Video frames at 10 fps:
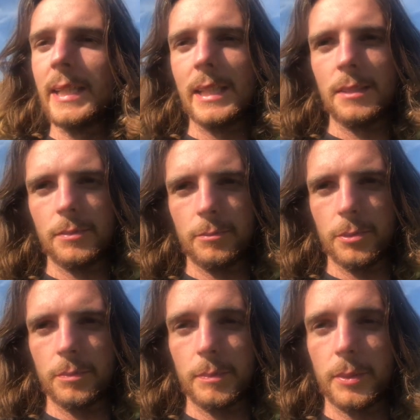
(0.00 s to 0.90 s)
even
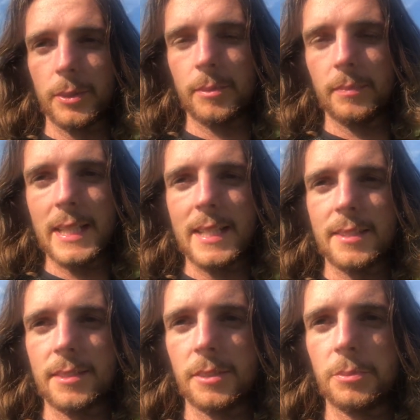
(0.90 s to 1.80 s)
from the bottom
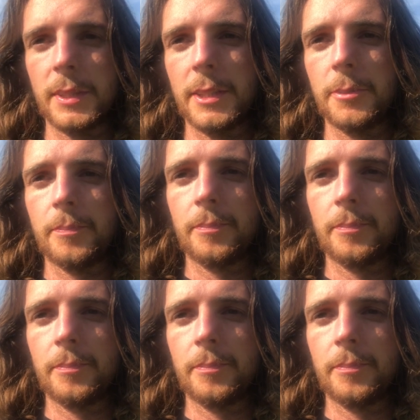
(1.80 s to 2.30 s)
layers as well,